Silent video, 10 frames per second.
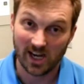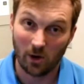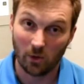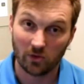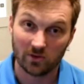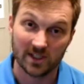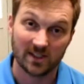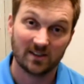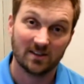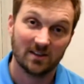health
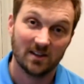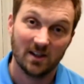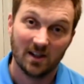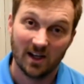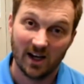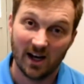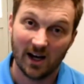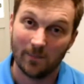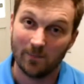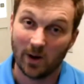risks
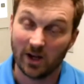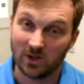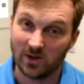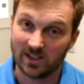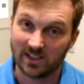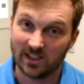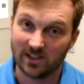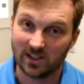by doing so.